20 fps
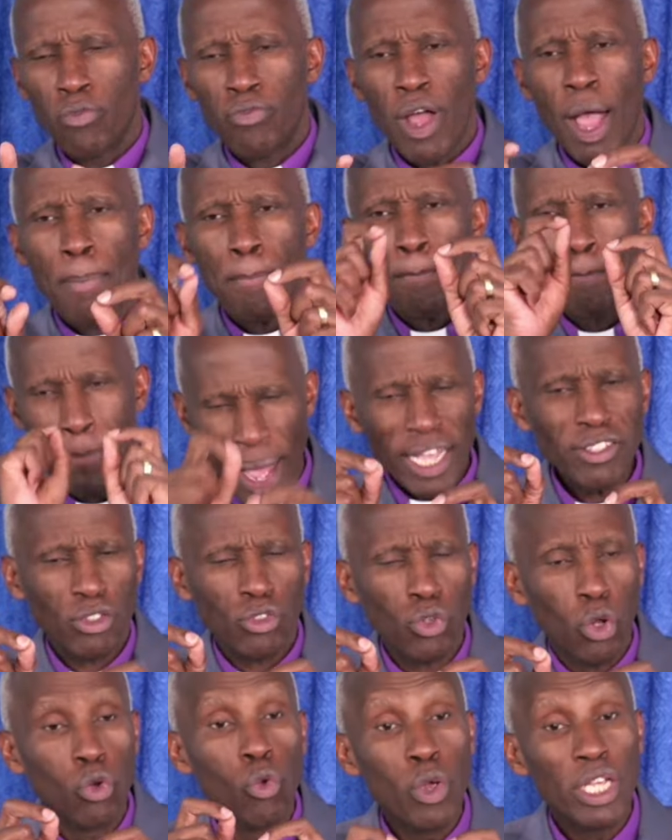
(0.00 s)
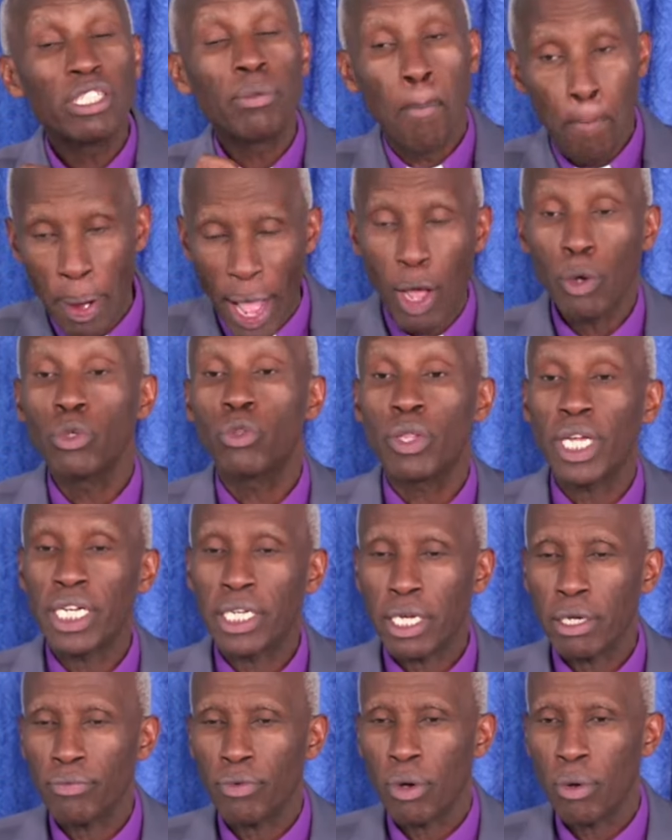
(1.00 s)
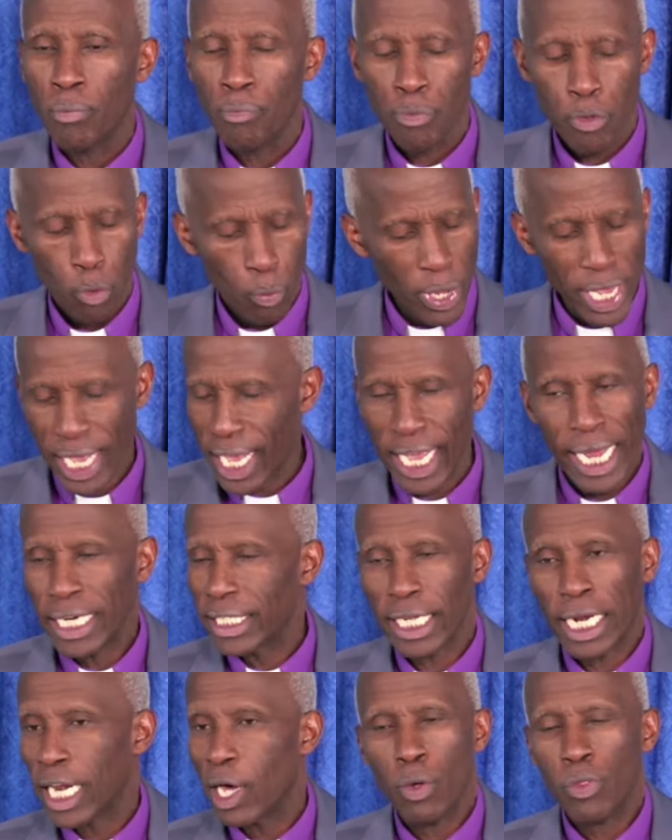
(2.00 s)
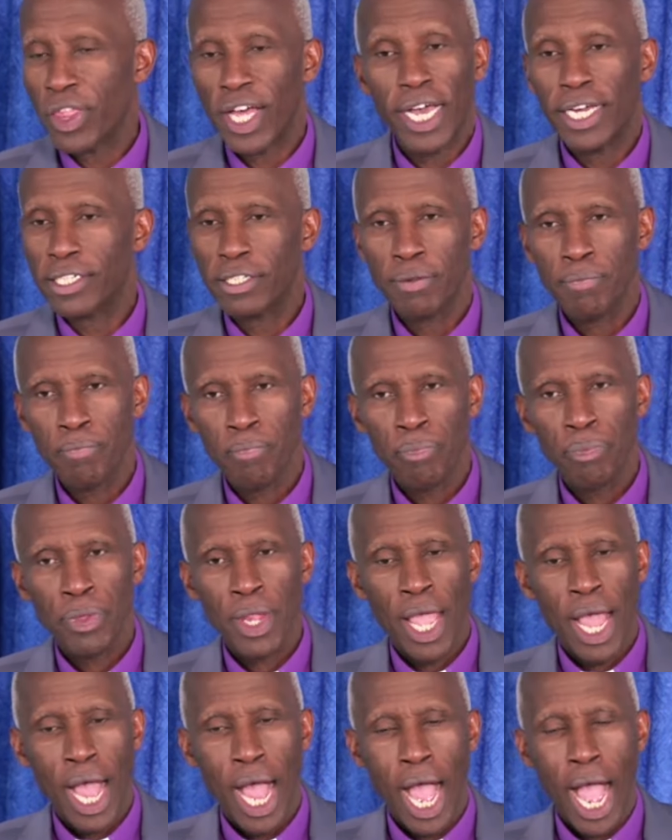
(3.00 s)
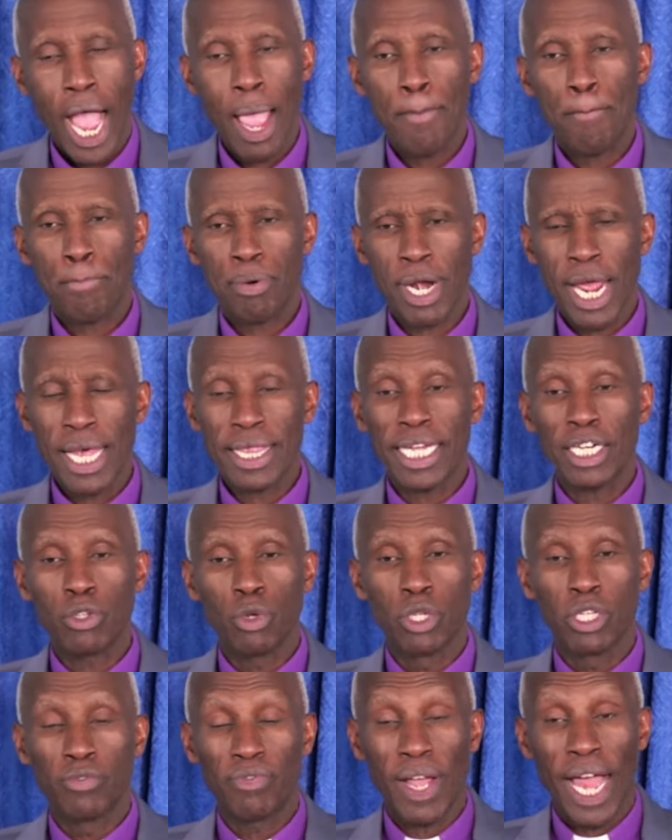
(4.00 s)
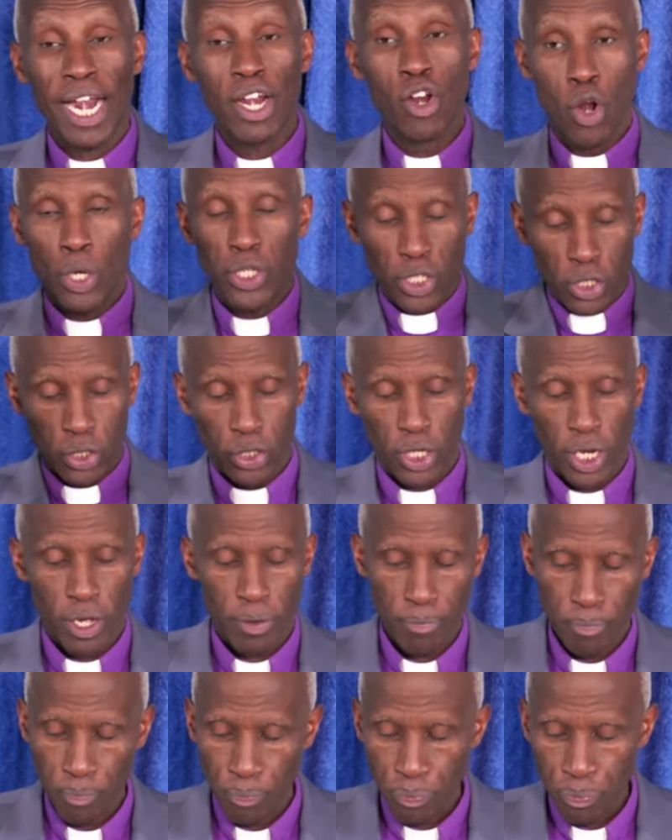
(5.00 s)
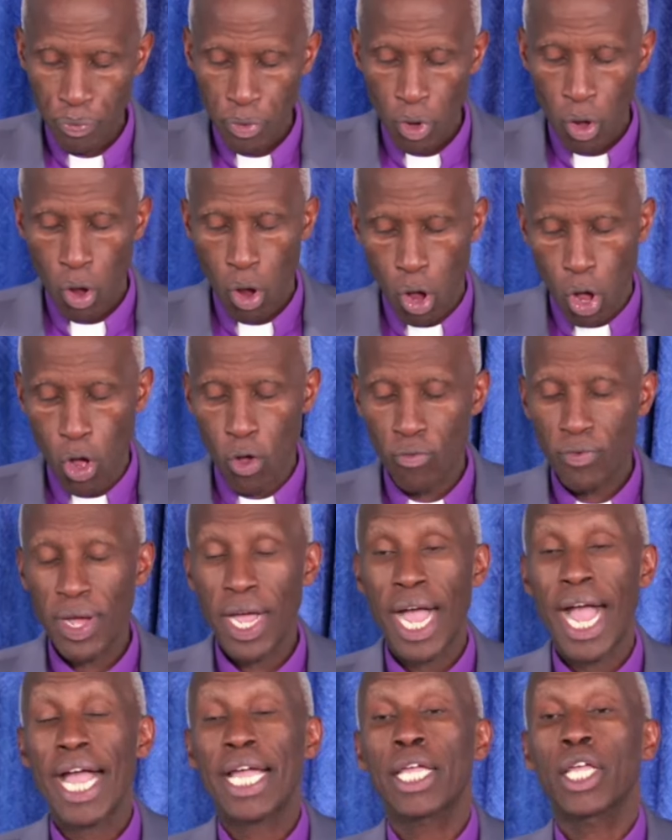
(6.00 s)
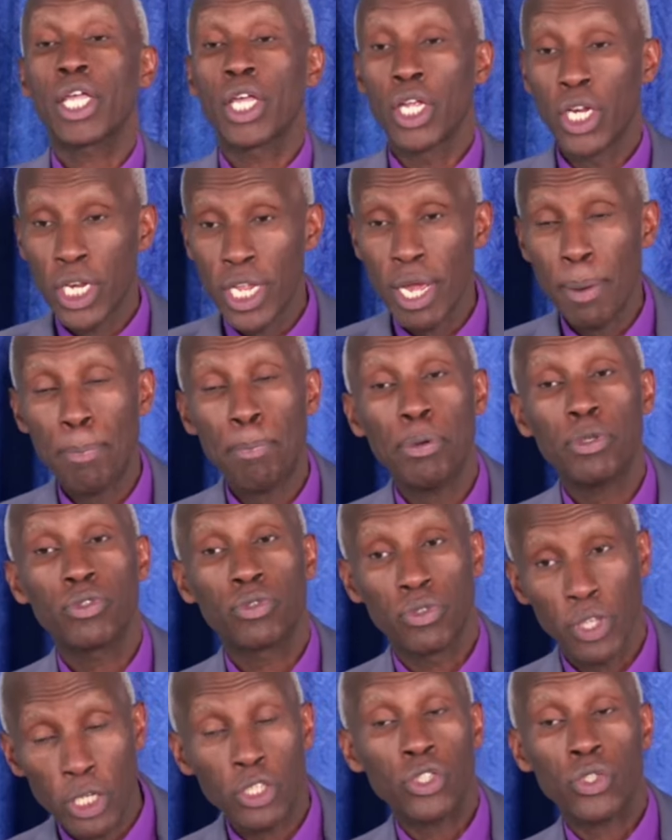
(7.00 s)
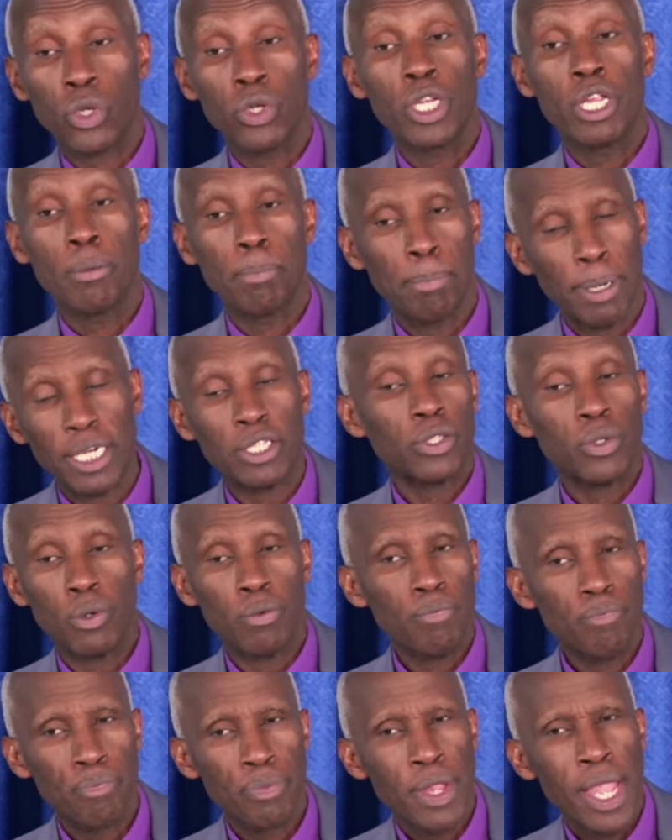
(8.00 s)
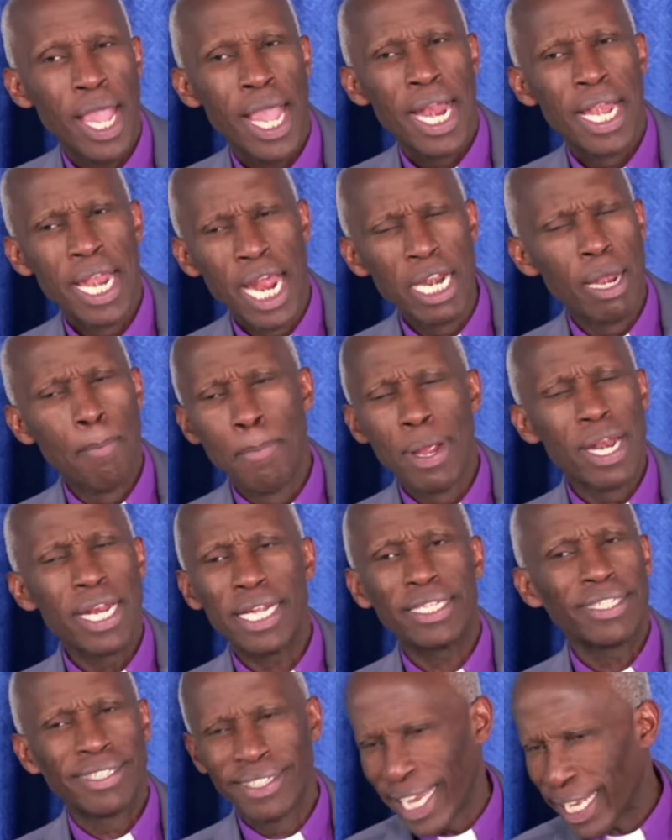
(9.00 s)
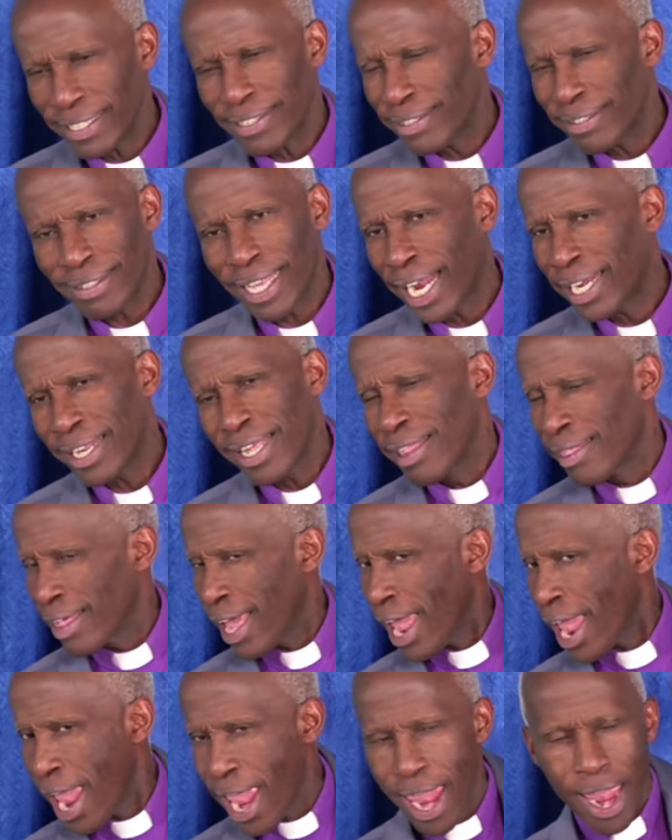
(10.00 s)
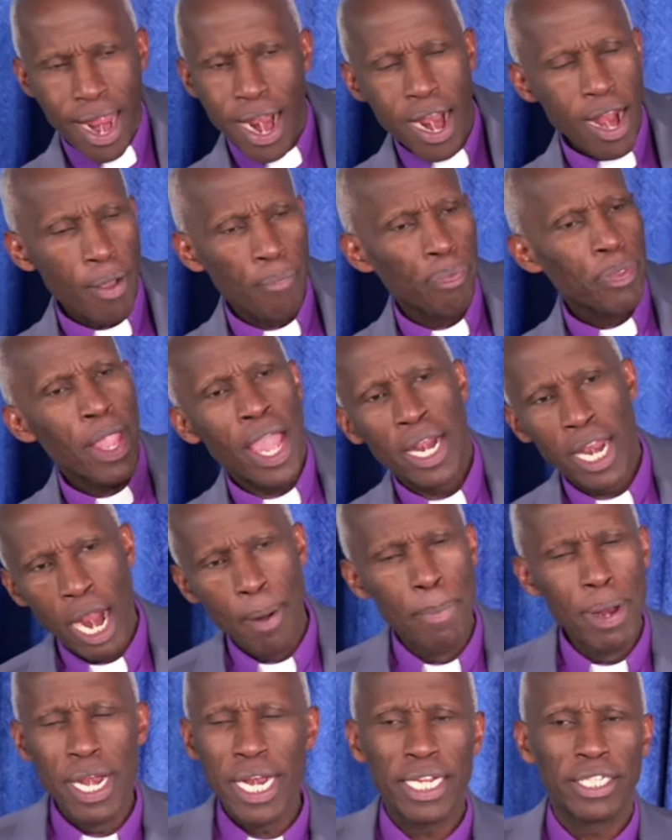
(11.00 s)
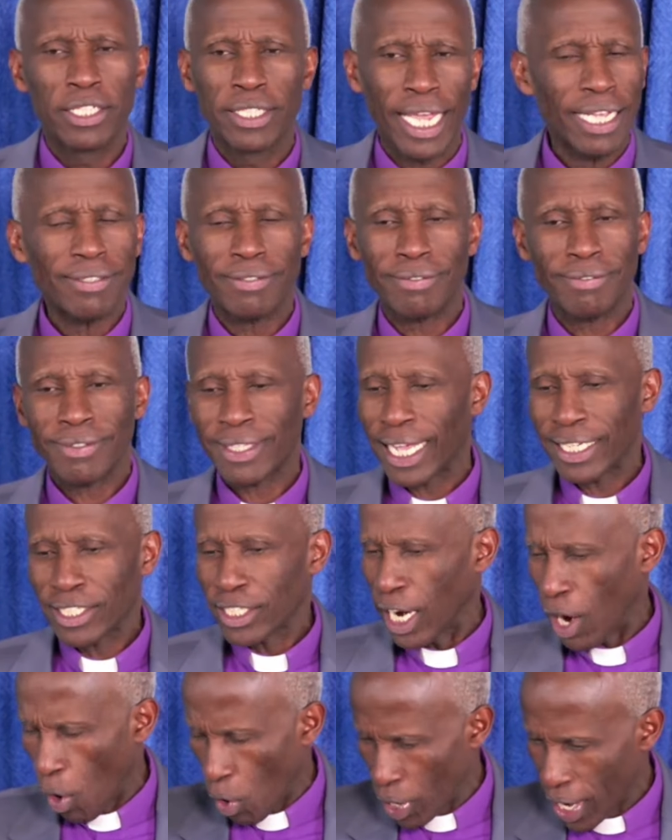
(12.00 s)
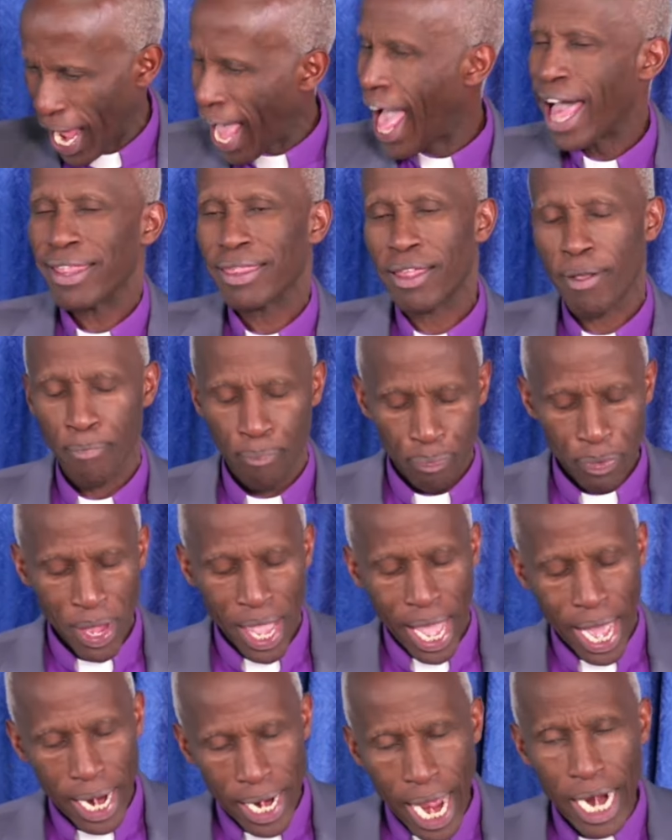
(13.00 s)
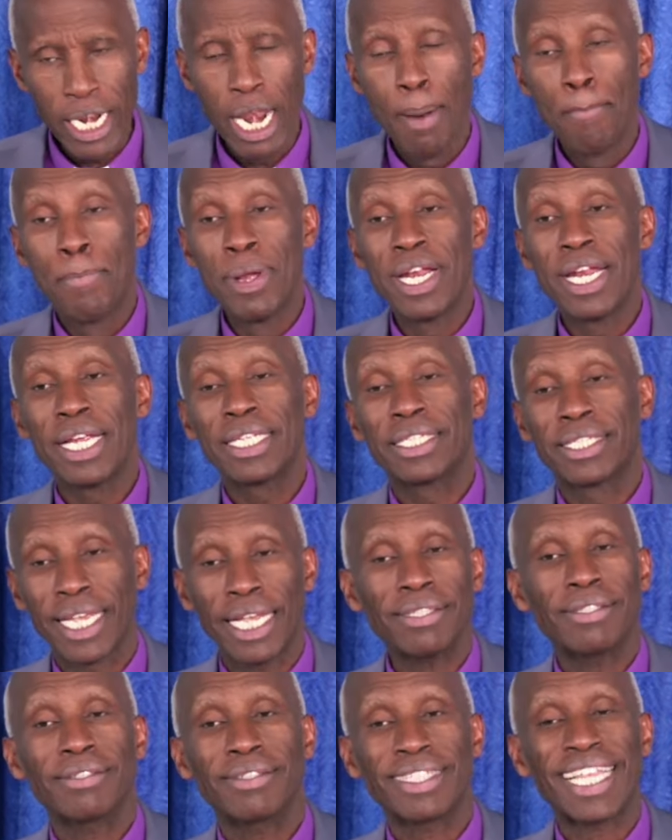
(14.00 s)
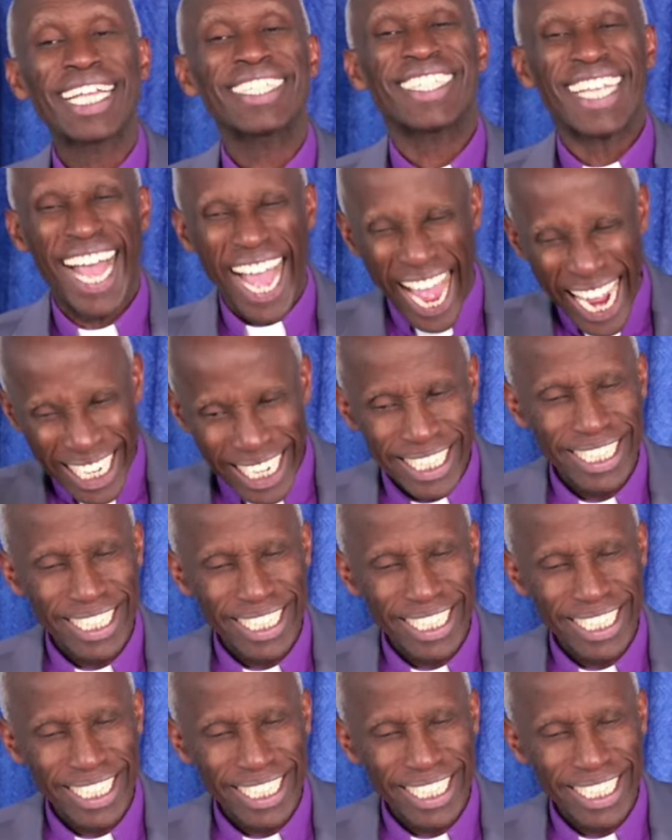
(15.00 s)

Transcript: of a person who is bound to the devil. We can't allow that. I pray that you receive anointing of a clear position in battle. Let it be registered in the air. Let it be registered on earth. Let it be registered